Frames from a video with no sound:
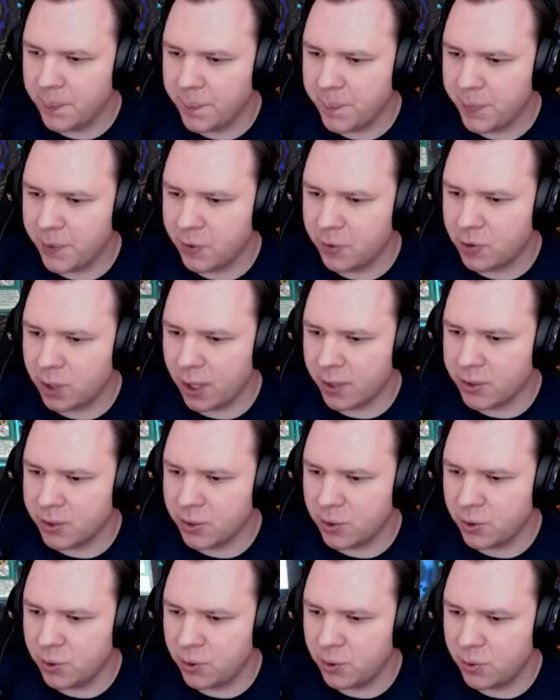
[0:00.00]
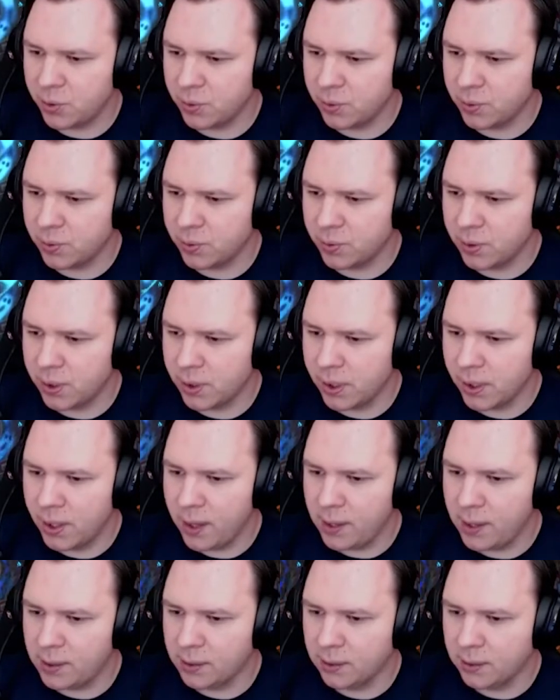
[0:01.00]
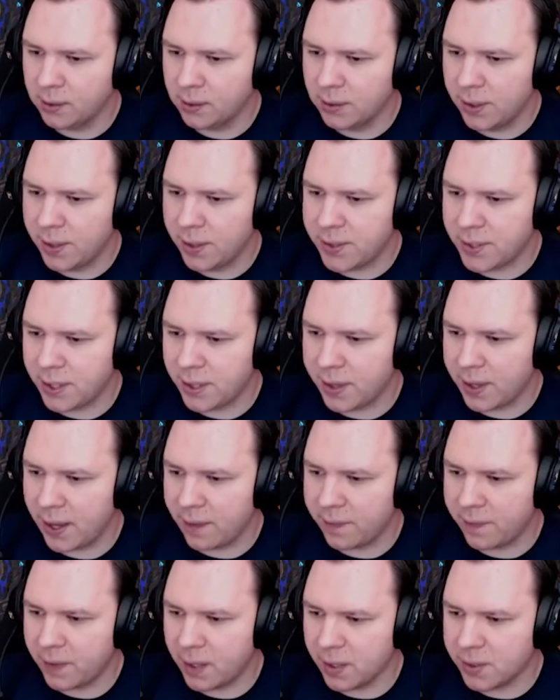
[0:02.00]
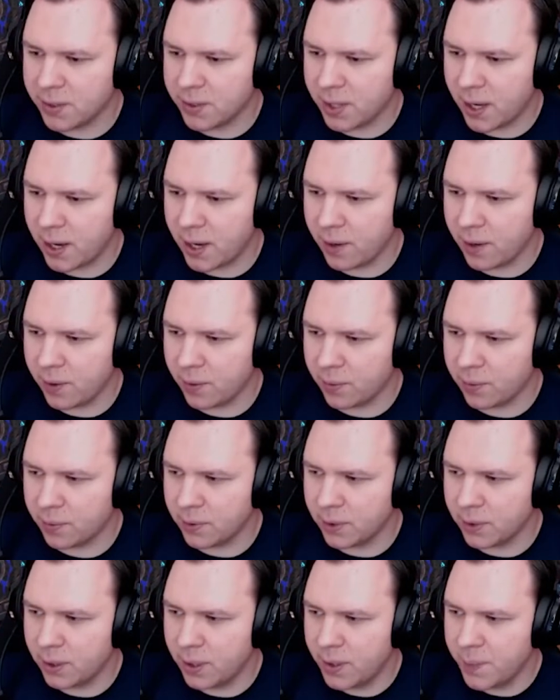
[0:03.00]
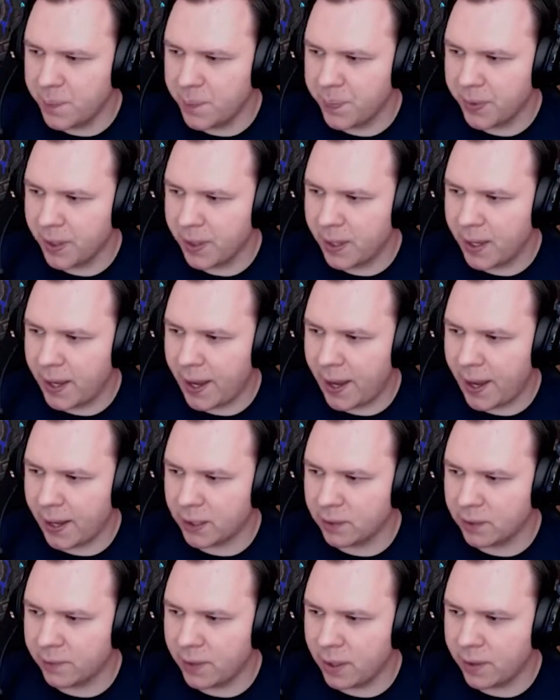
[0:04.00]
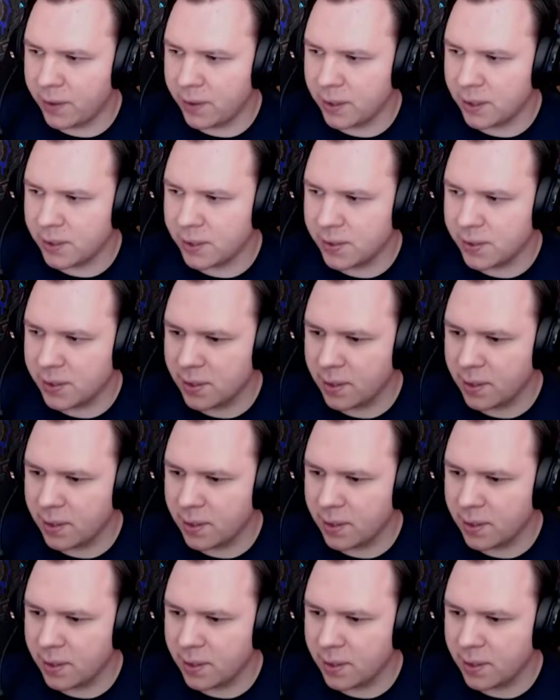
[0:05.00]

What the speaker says: Draw 2. Set that face down. Activate this.